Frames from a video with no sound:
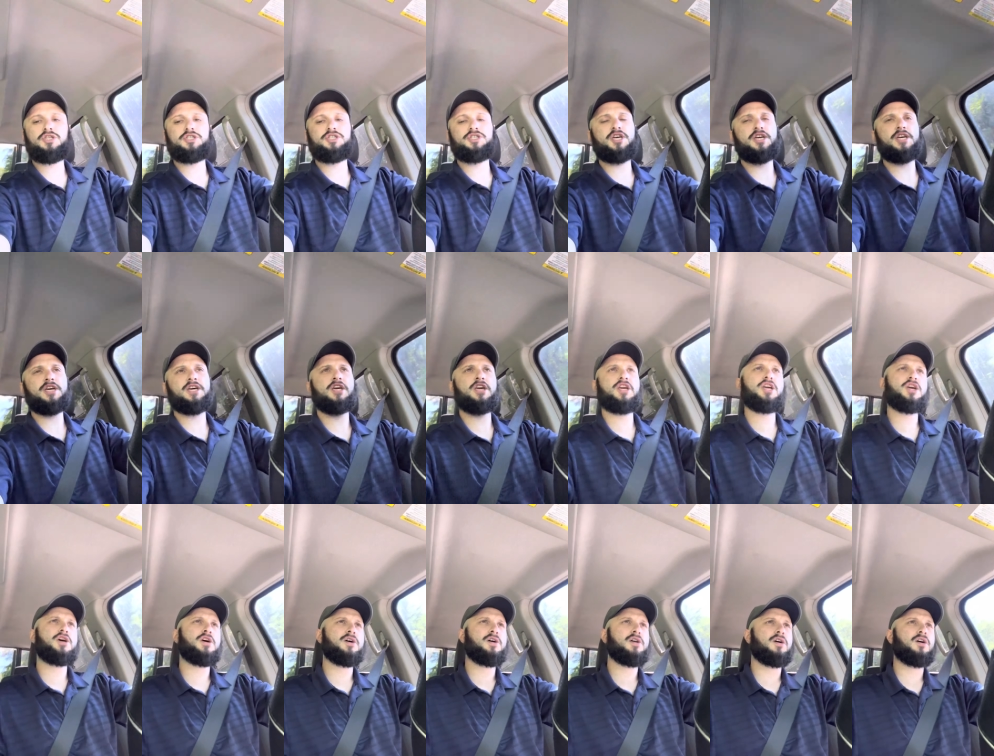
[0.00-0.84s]

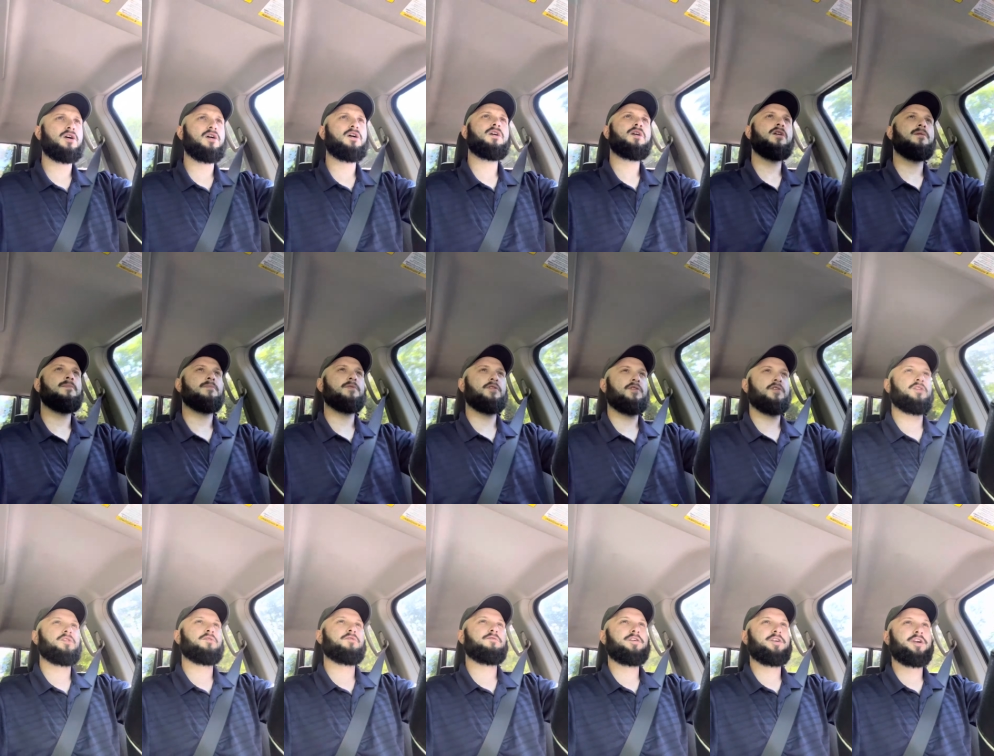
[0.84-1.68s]
today I'm
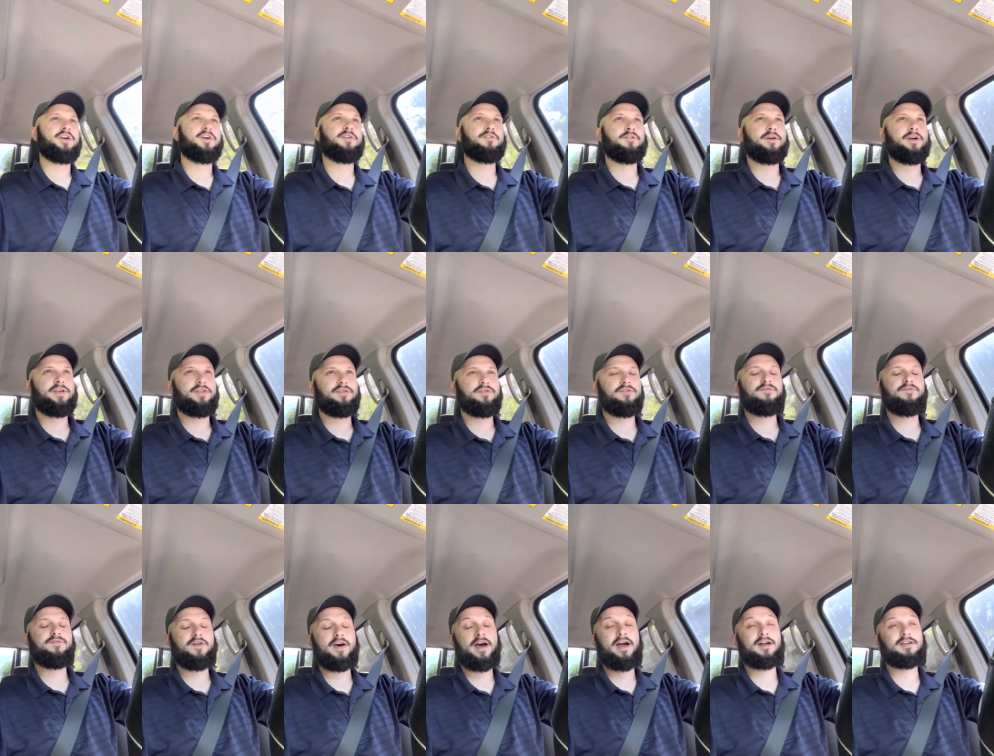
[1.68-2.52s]
going to reiterate the
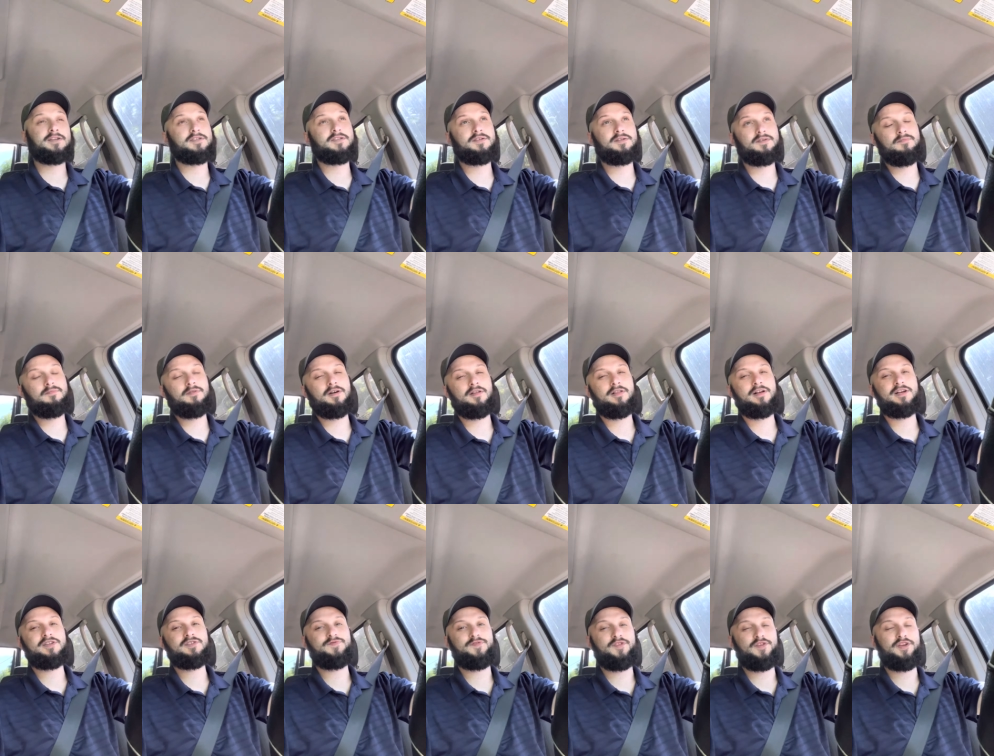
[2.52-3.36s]
fact in my
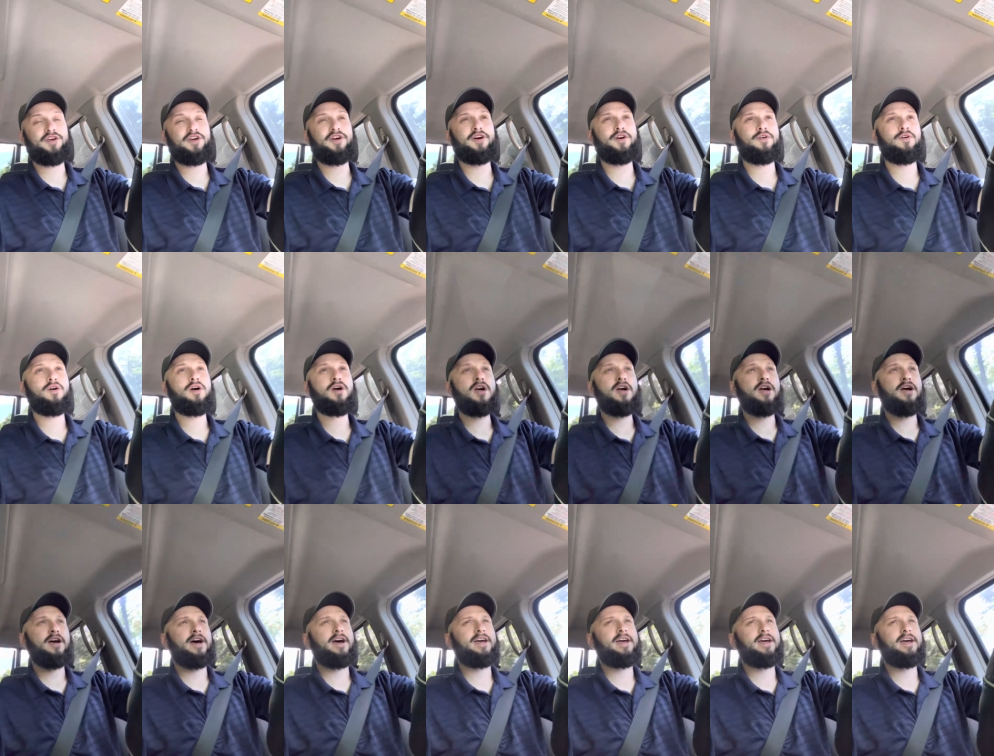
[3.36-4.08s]
last video.